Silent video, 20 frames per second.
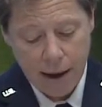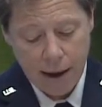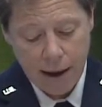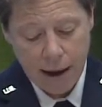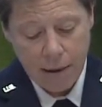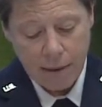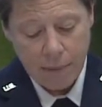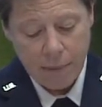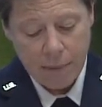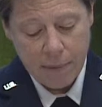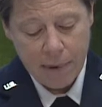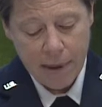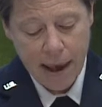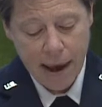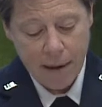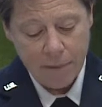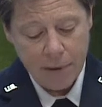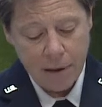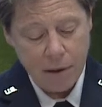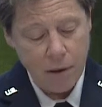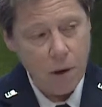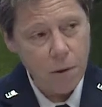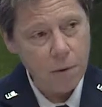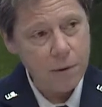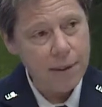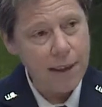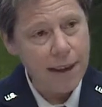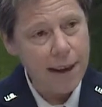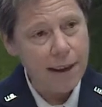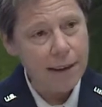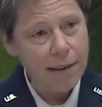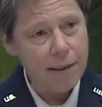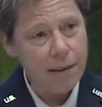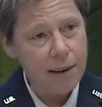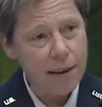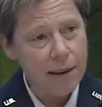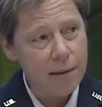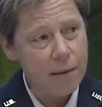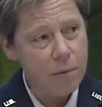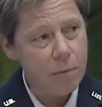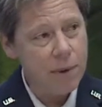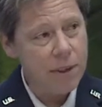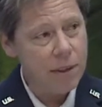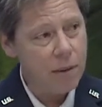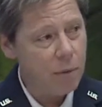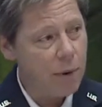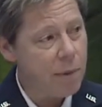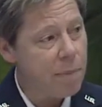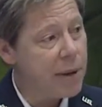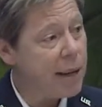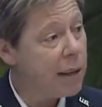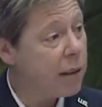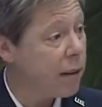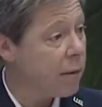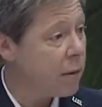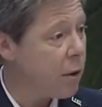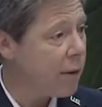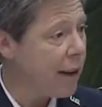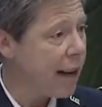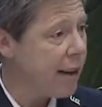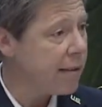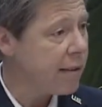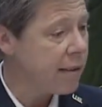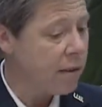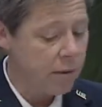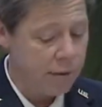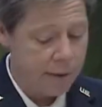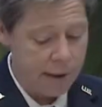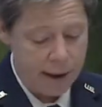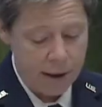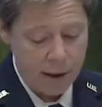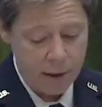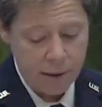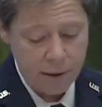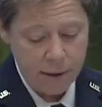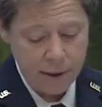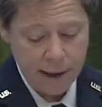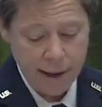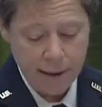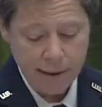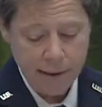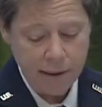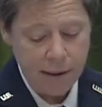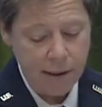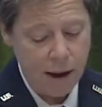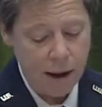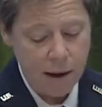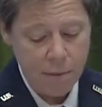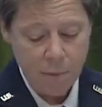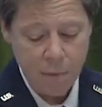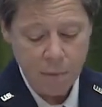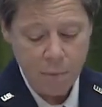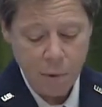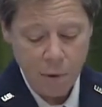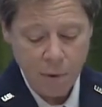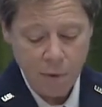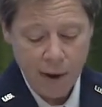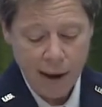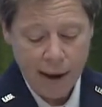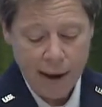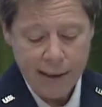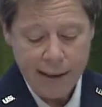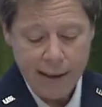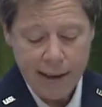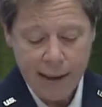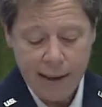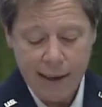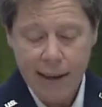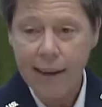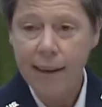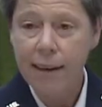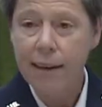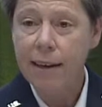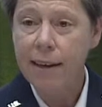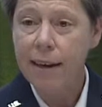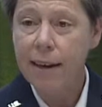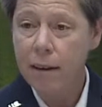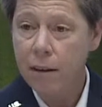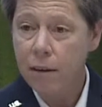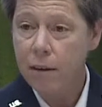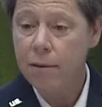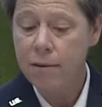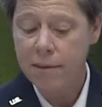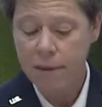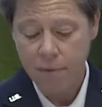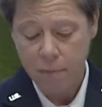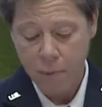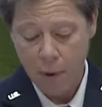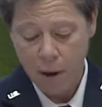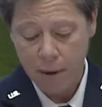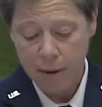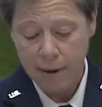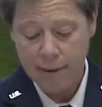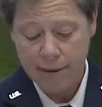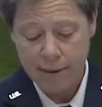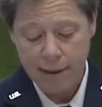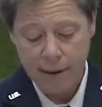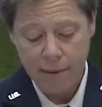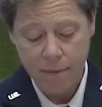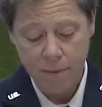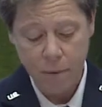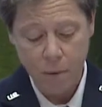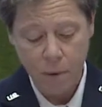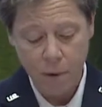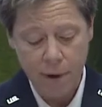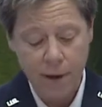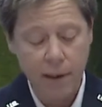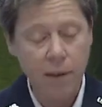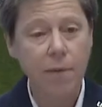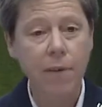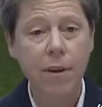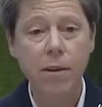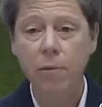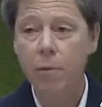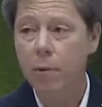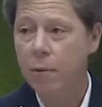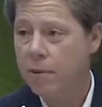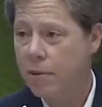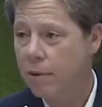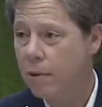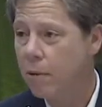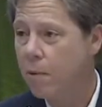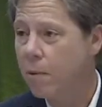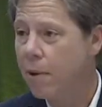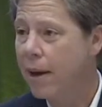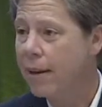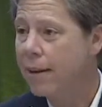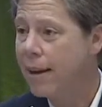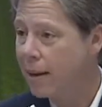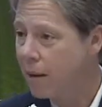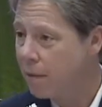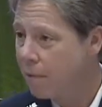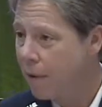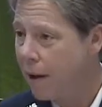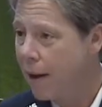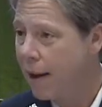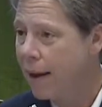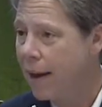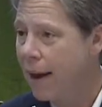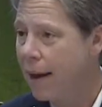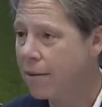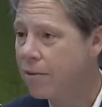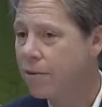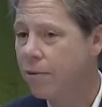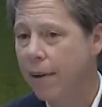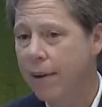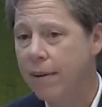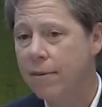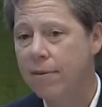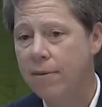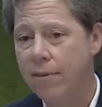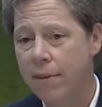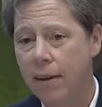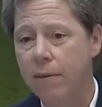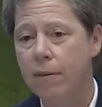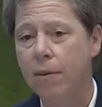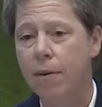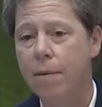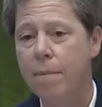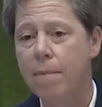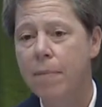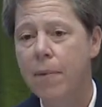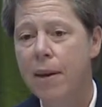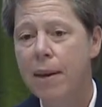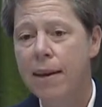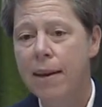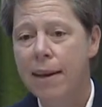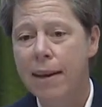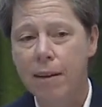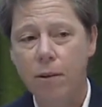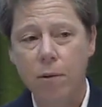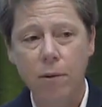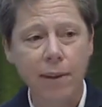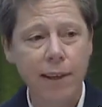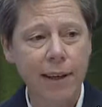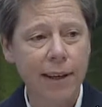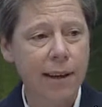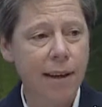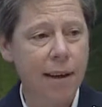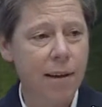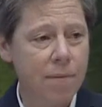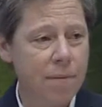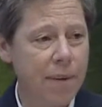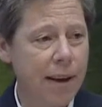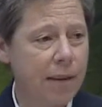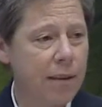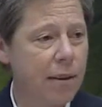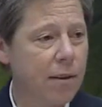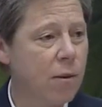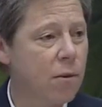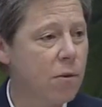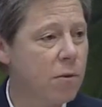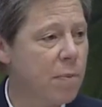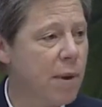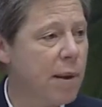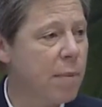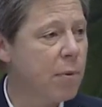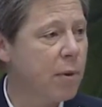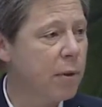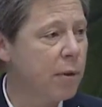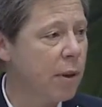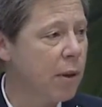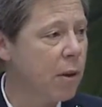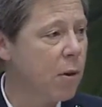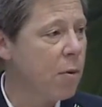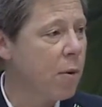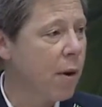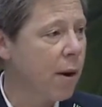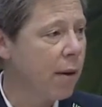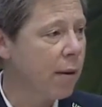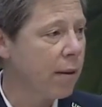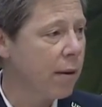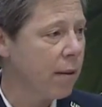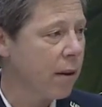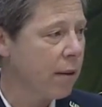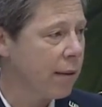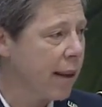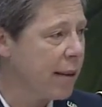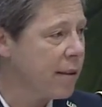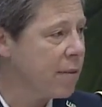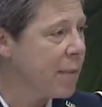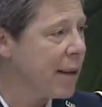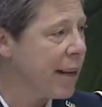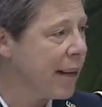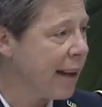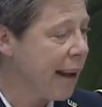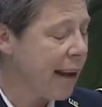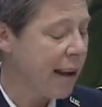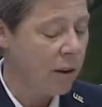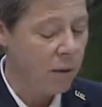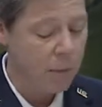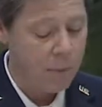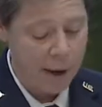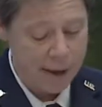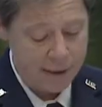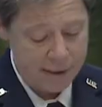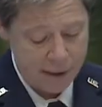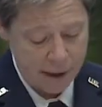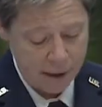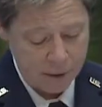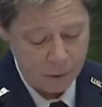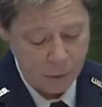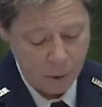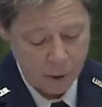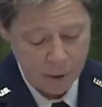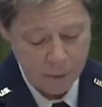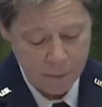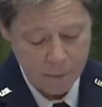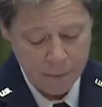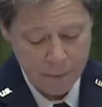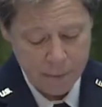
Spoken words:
I have to note that with the repeal of Don't Ask, Don't Tell, it did not provide any inclusive policy for individuals who identify as transgender. It only affected those people who are lesbian, gay, or bisexual.